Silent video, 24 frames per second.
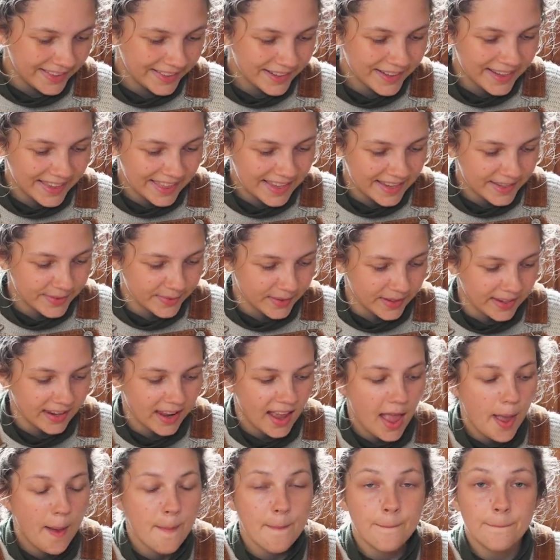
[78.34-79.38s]
look at this one.
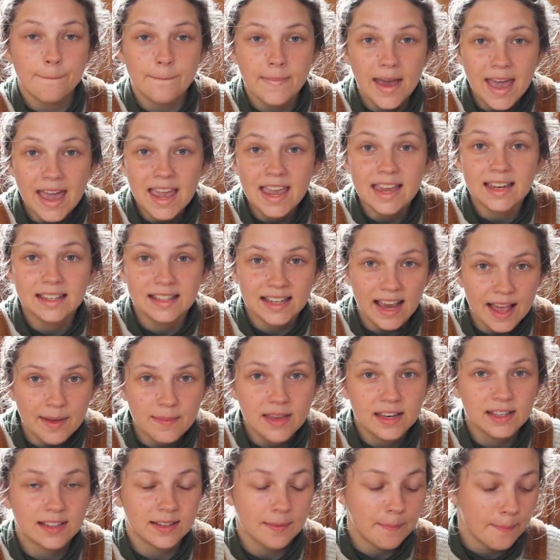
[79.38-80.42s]
May
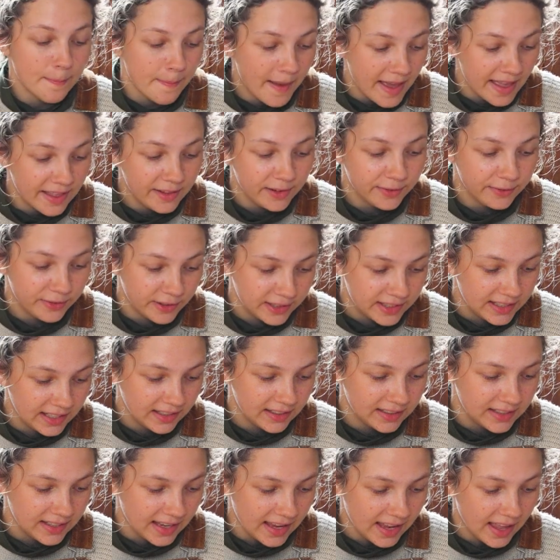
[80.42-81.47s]
damage male
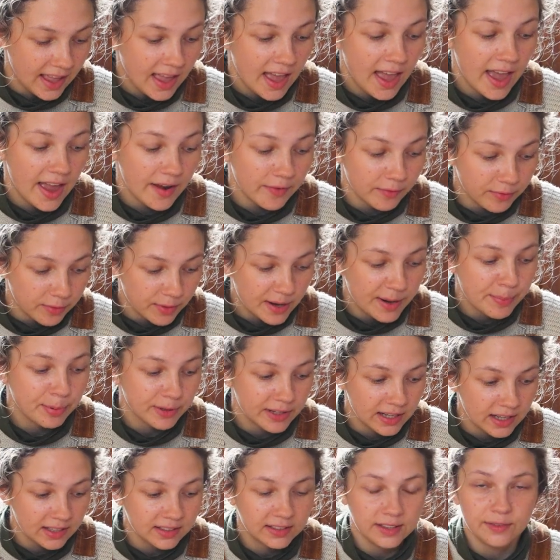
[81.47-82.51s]
fertility and
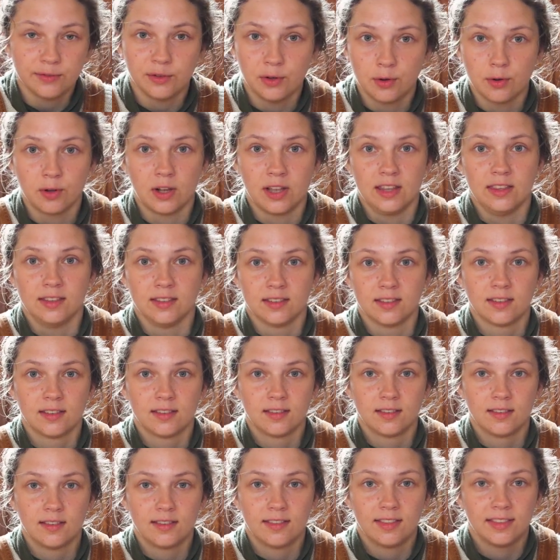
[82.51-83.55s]
reproductive organs.
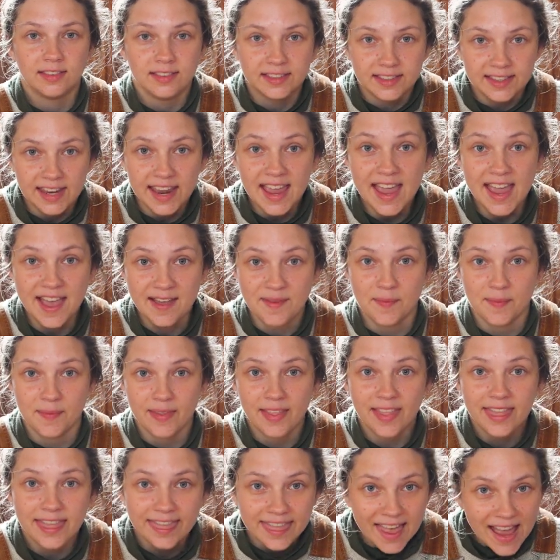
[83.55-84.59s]
Damn,
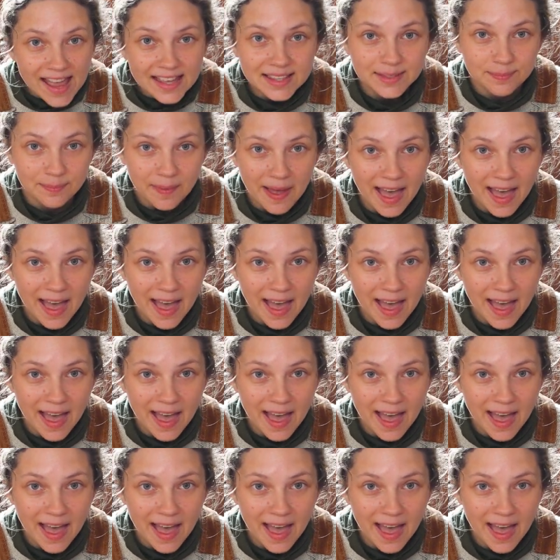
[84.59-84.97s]
that's